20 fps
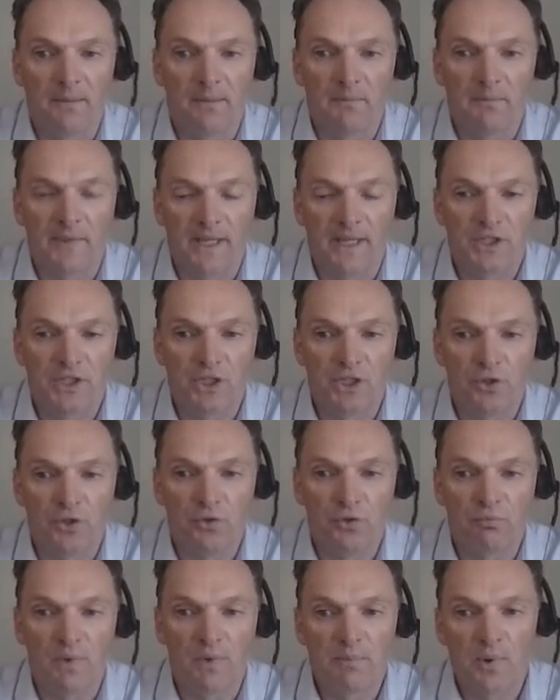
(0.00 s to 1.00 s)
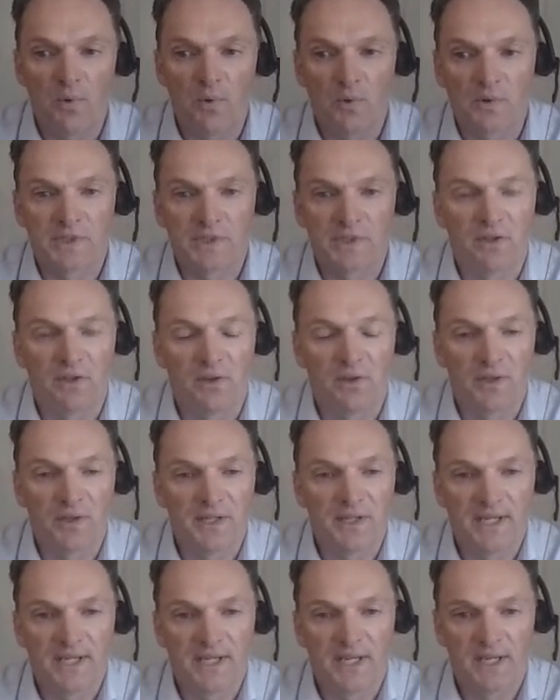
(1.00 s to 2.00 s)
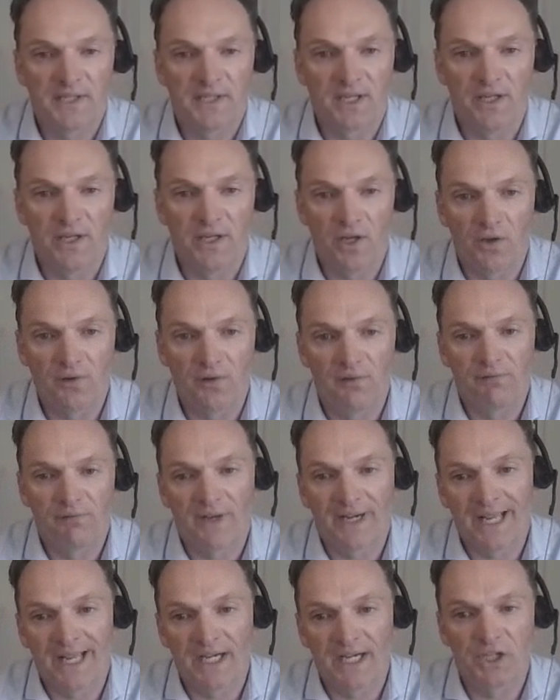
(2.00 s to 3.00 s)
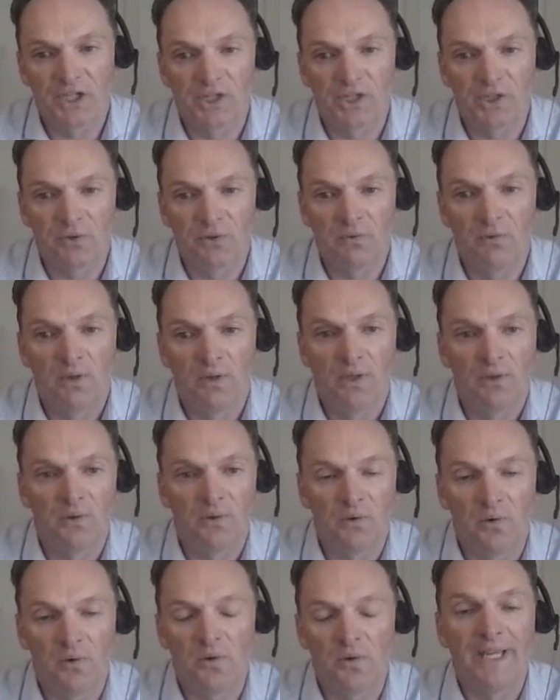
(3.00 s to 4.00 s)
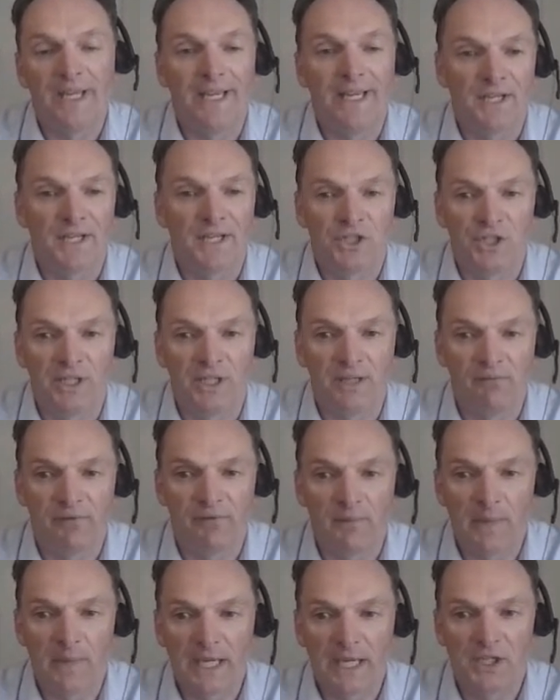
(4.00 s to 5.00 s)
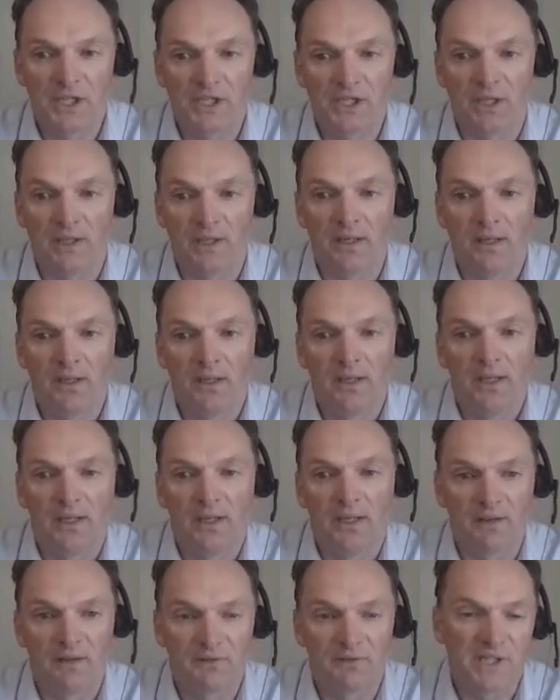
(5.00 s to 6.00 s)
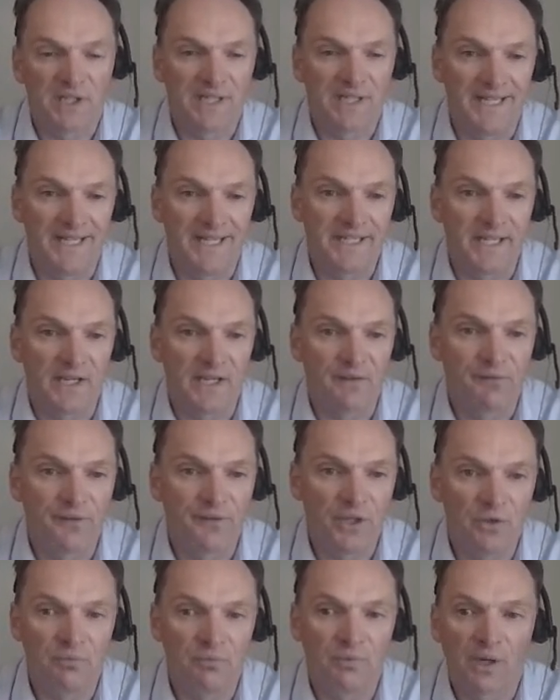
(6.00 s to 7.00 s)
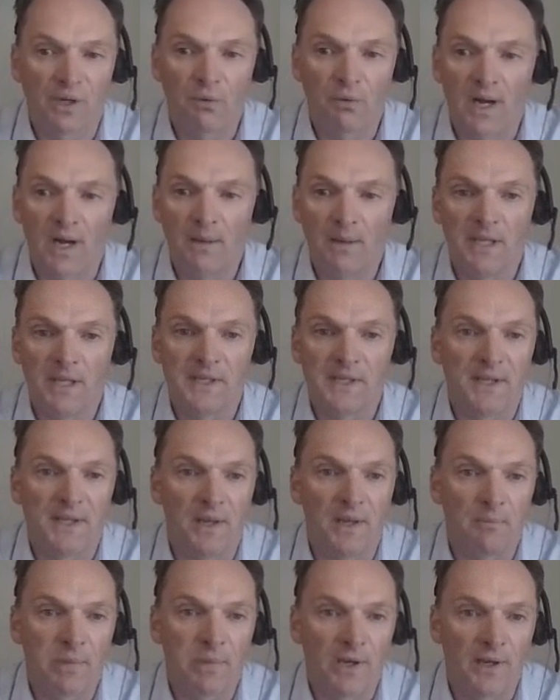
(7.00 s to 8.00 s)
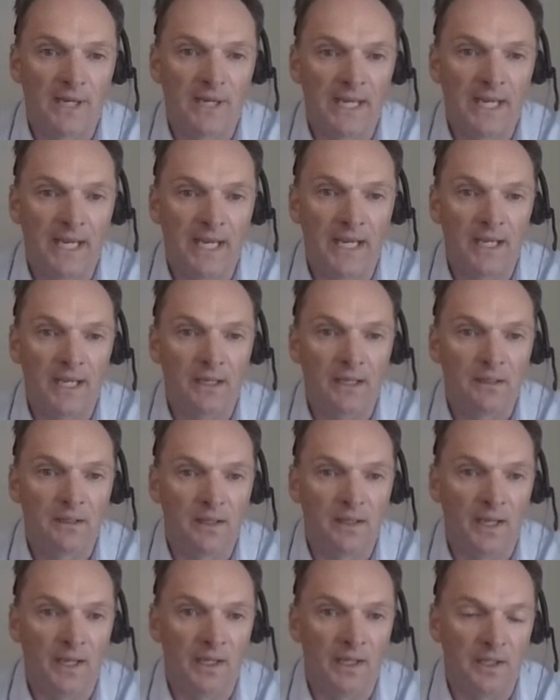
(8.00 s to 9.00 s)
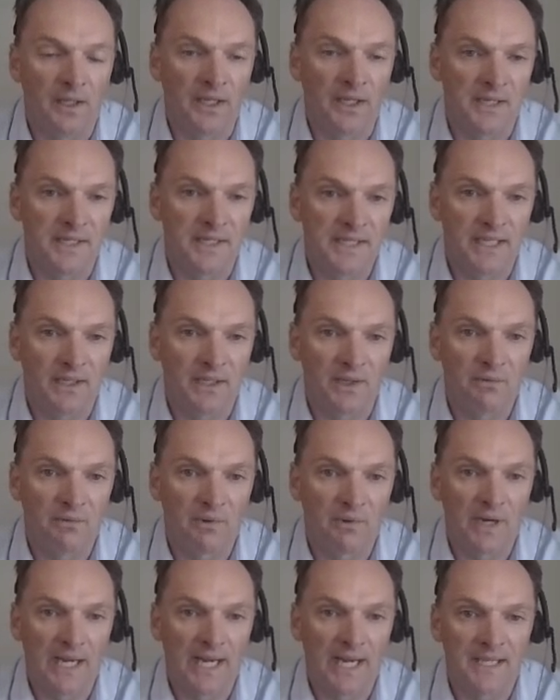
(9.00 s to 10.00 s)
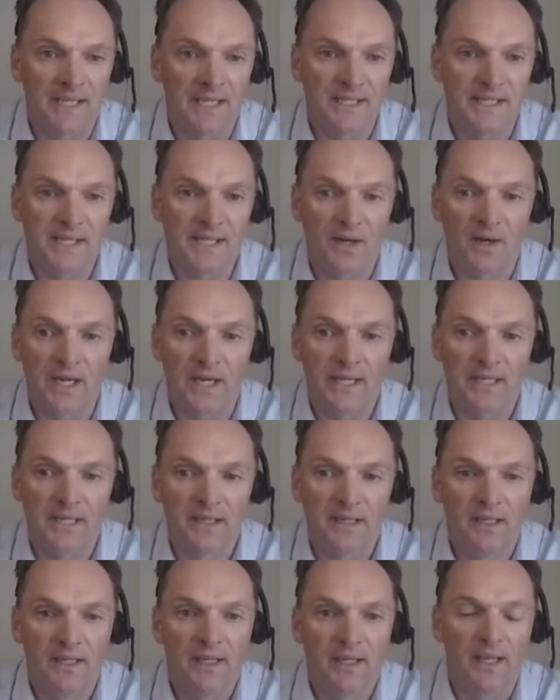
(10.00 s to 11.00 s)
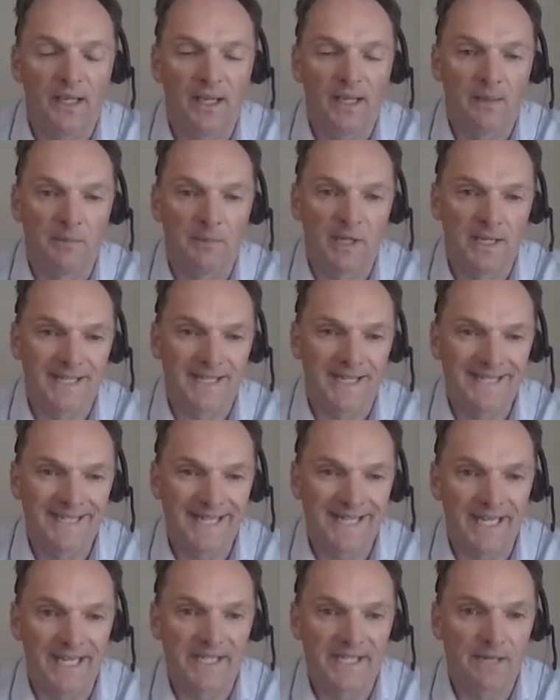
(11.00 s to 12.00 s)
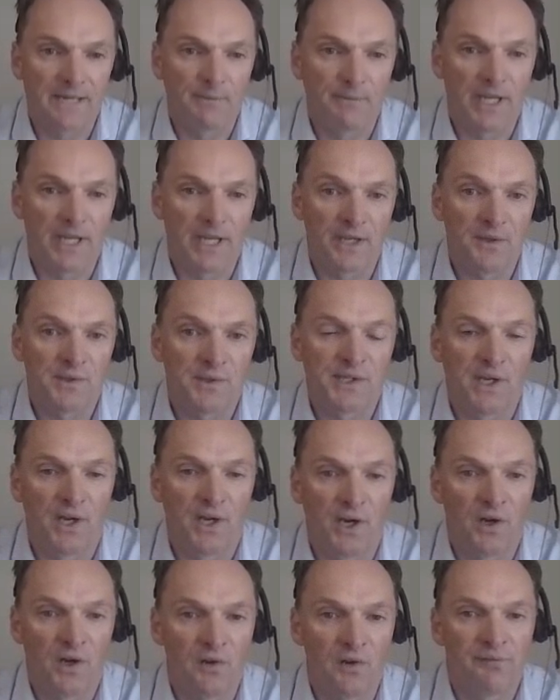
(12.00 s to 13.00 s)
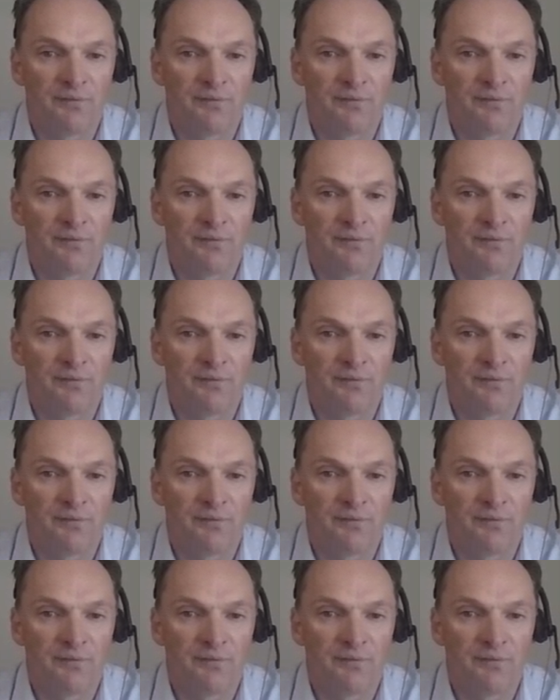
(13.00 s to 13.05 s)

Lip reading: they do report on certain non-financial or ESG information. And I've just listed a few requirements that apply here that you can see on the right-hand side. And as I say, some of those are